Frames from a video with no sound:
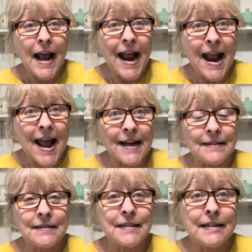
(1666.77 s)

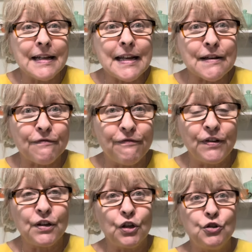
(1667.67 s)
And if
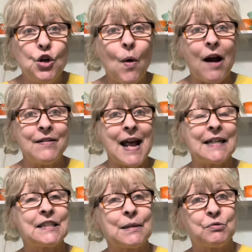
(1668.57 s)
you are
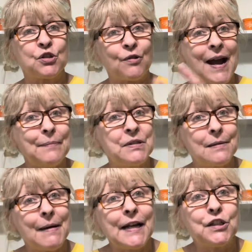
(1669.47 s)
not subscribed to
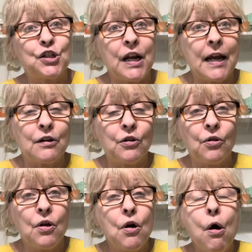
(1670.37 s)
my channel,